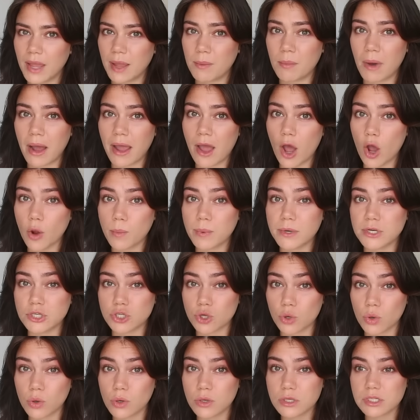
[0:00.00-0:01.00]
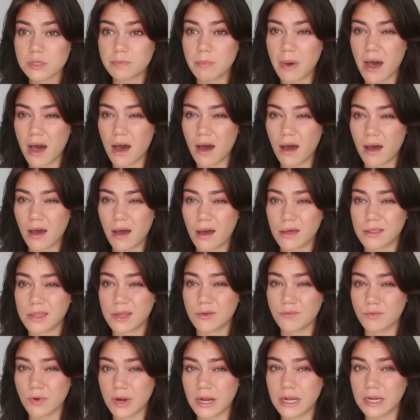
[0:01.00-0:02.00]
It might open doors, but are
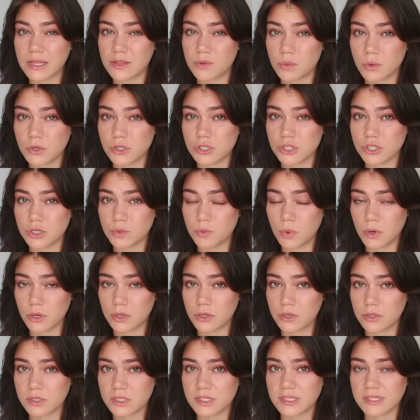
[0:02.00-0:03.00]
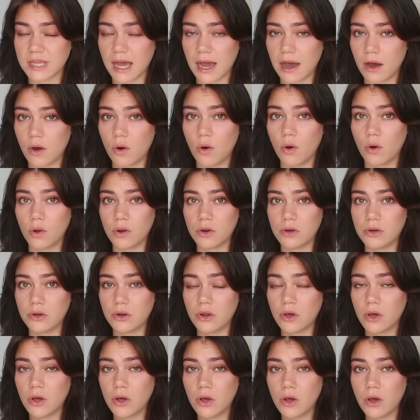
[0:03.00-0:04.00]
they really the ones you want sat
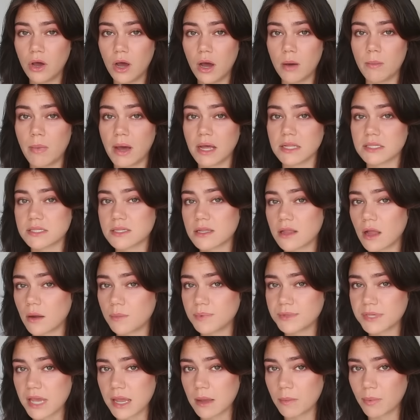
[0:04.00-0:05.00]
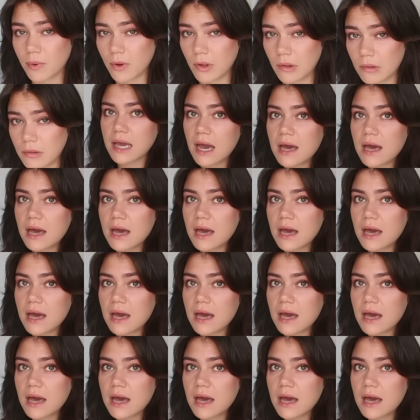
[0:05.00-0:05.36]
on a man's club table?